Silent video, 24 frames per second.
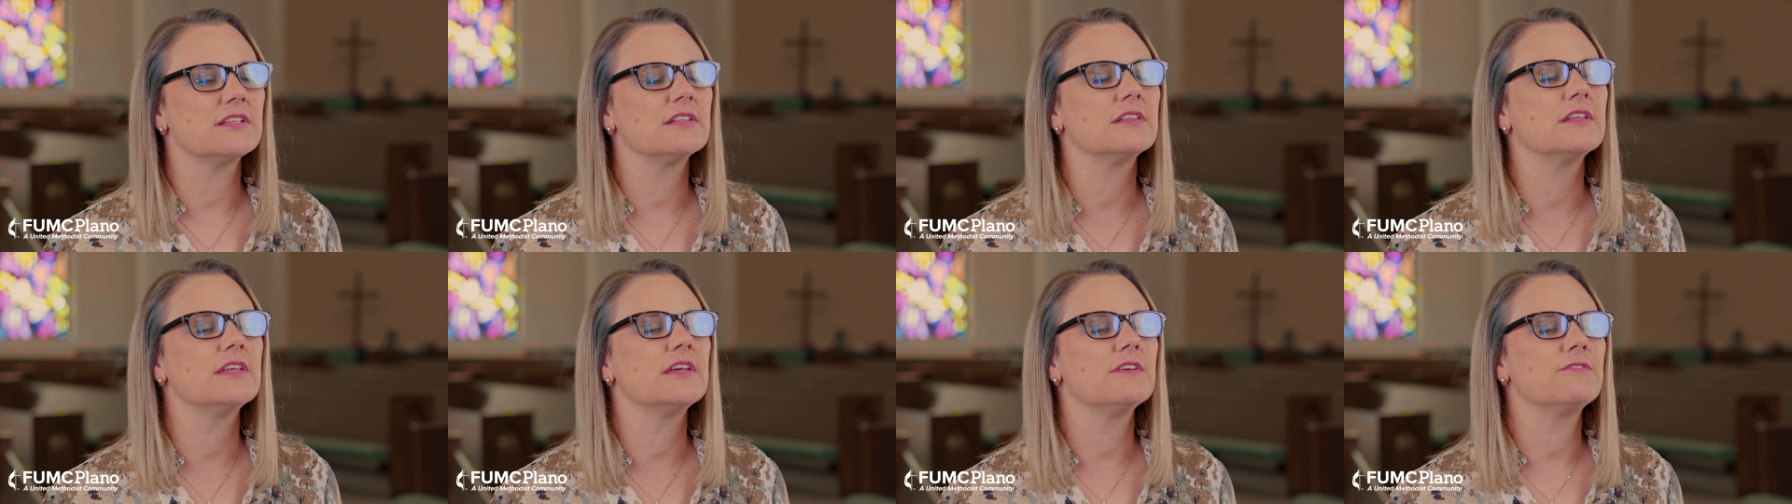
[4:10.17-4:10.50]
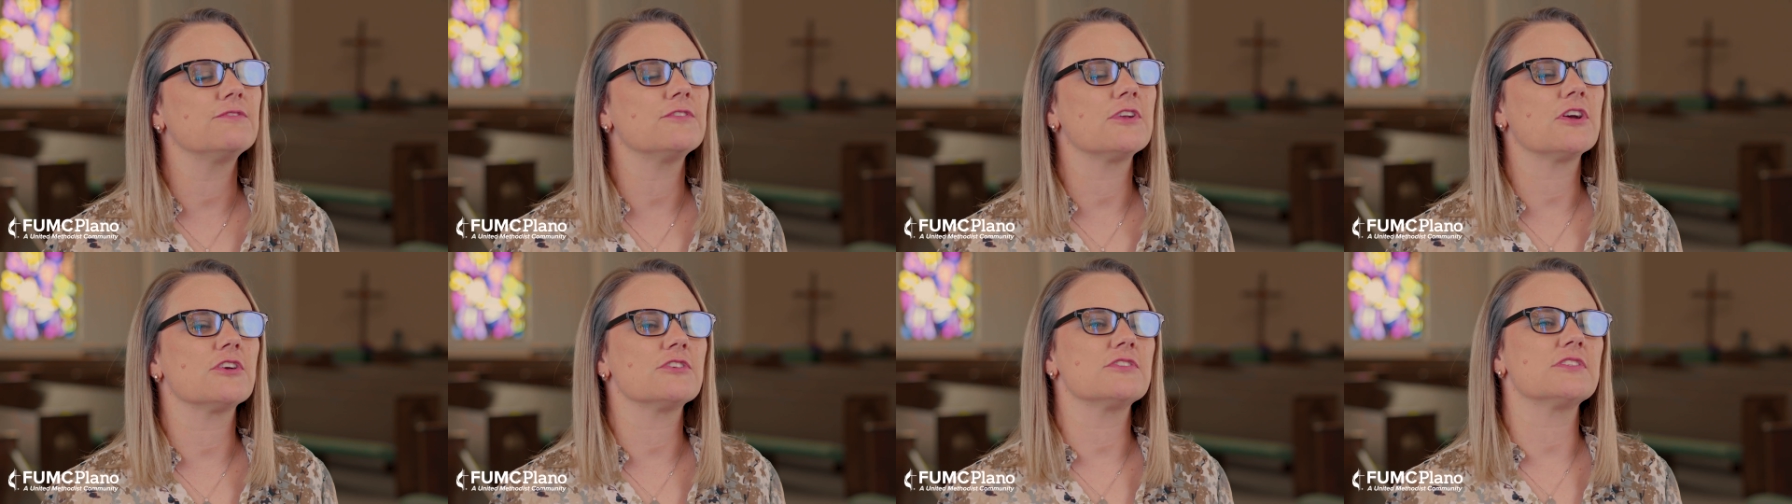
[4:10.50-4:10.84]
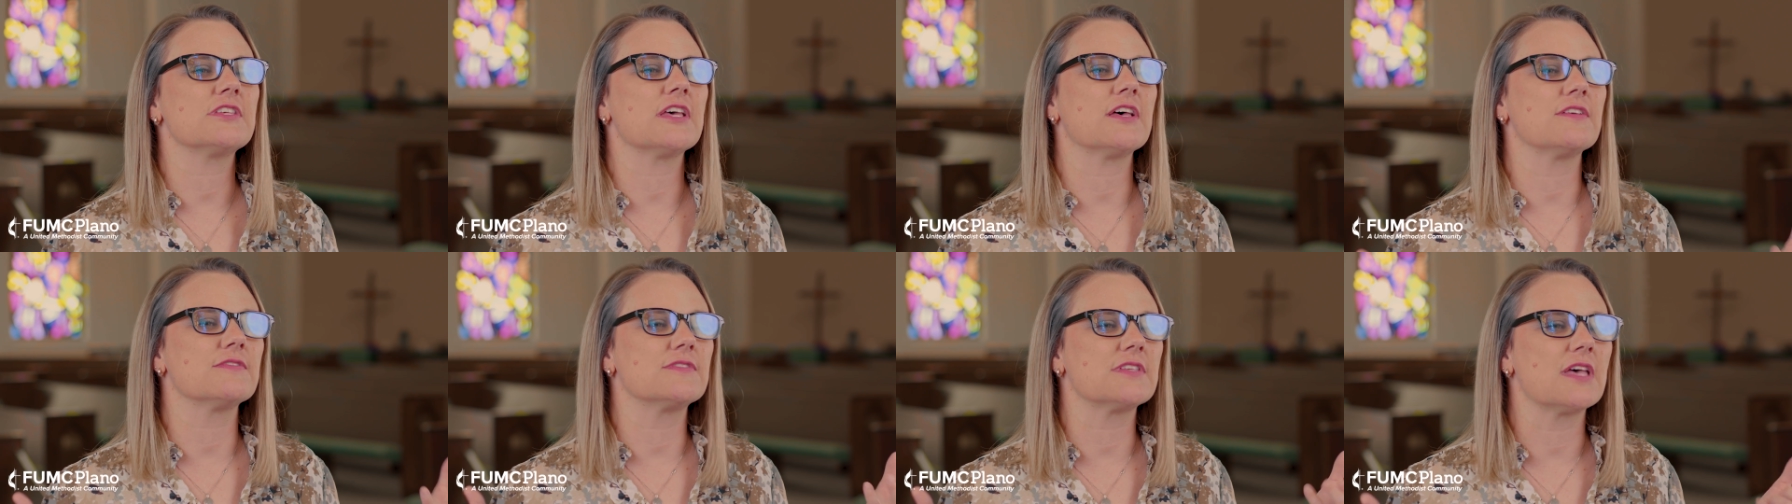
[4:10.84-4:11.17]
lift
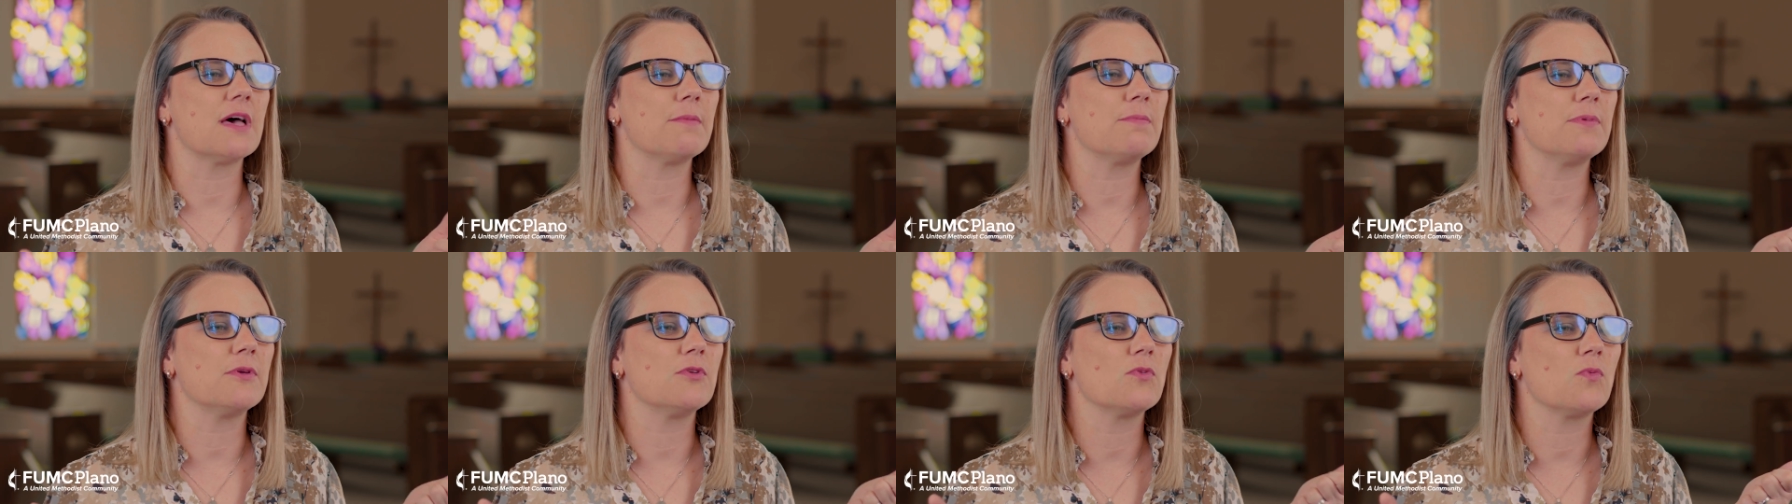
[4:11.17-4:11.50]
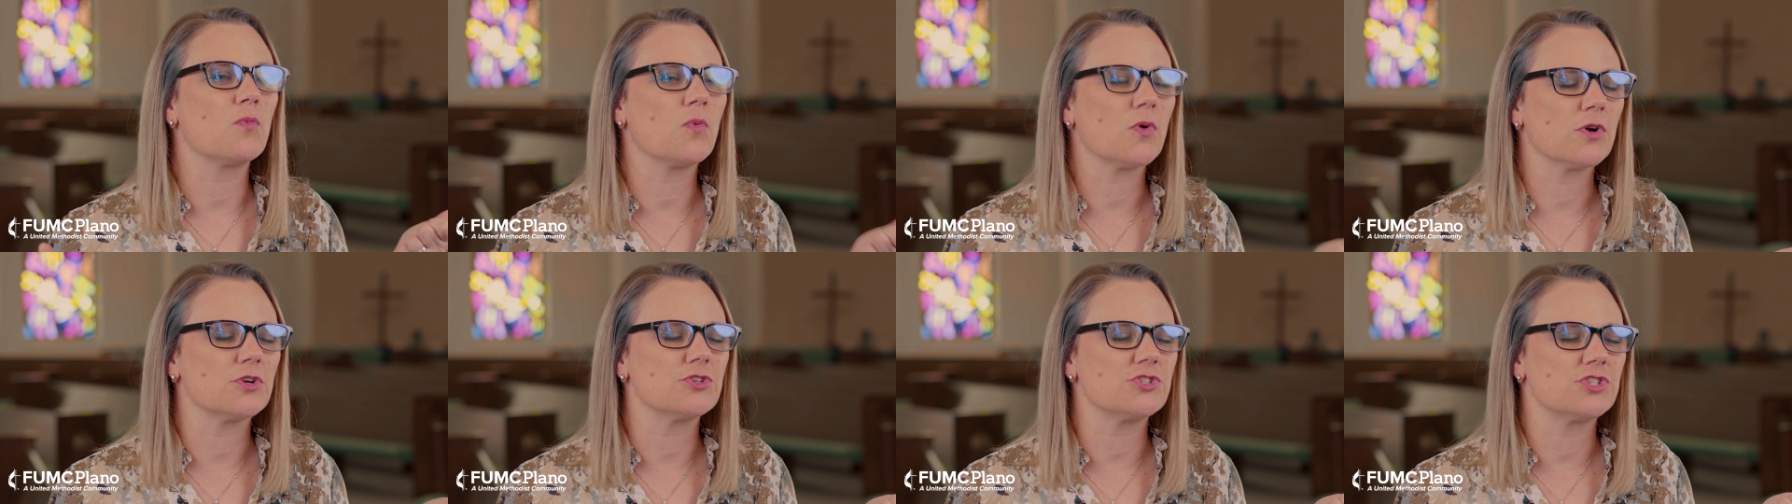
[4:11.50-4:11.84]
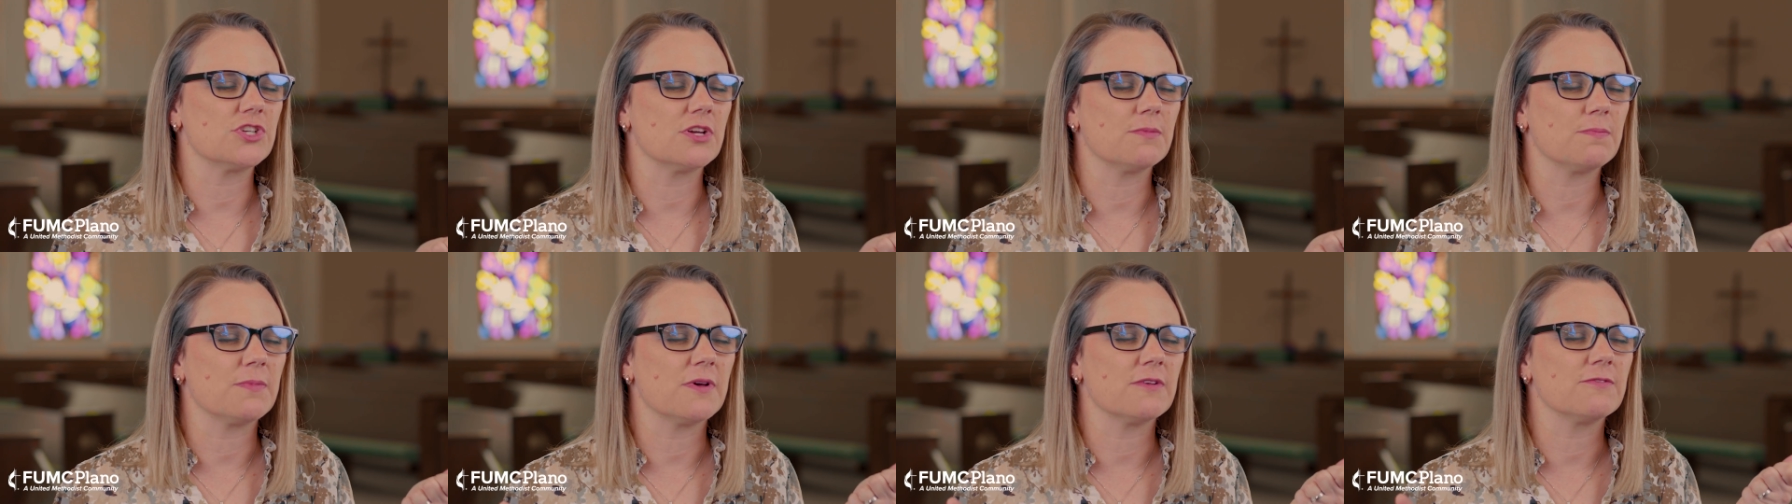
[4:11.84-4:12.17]
ourselves up in worship